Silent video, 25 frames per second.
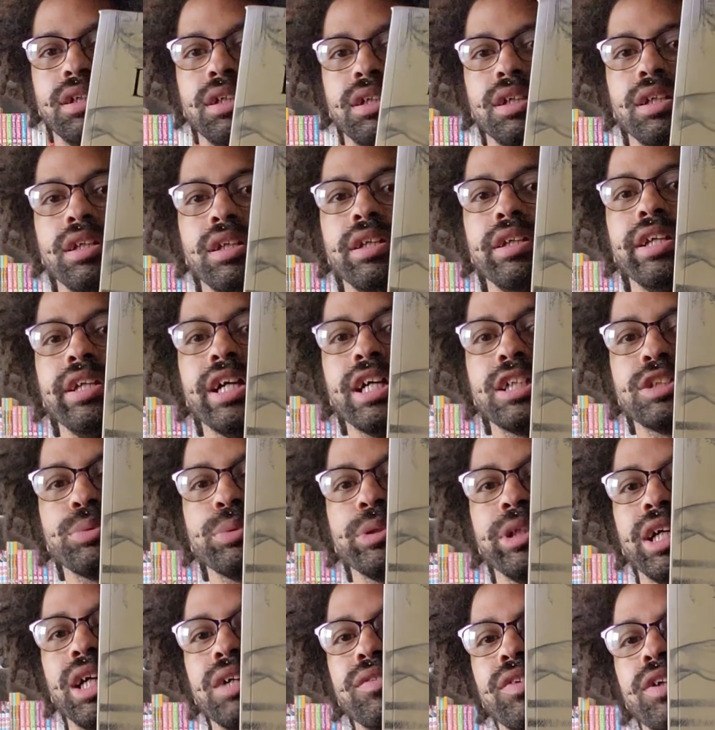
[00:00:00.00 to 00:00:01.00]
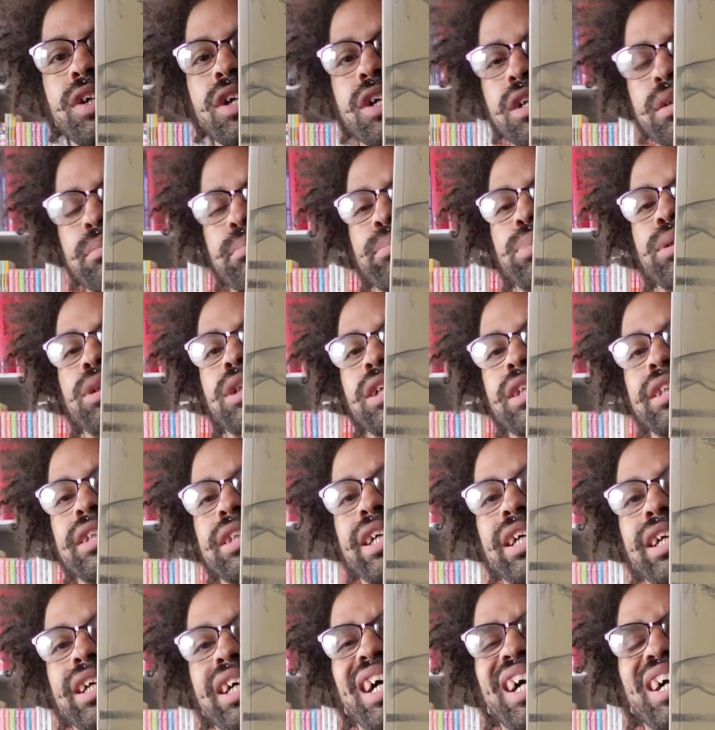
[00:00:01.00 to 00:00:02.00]
Next, we have an art book
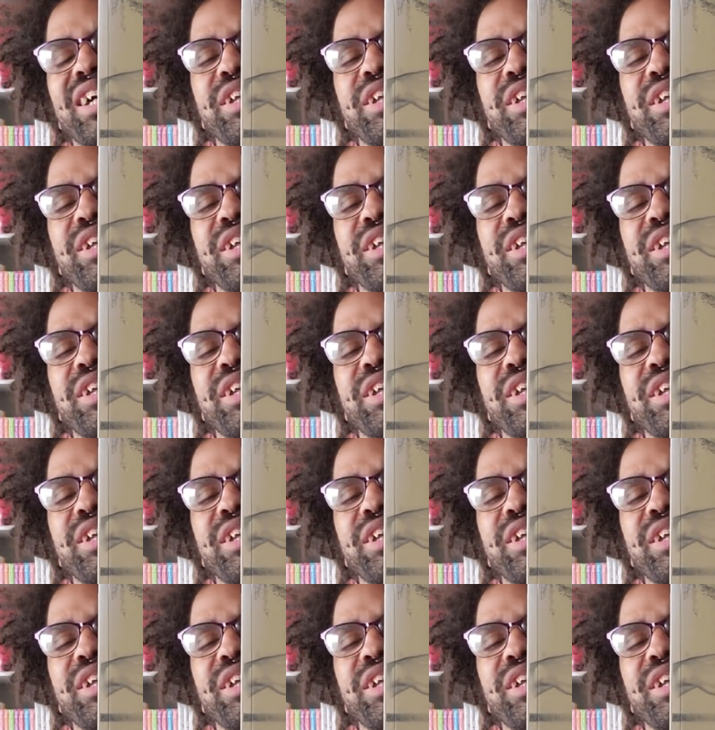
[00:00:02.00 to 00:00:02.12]
that I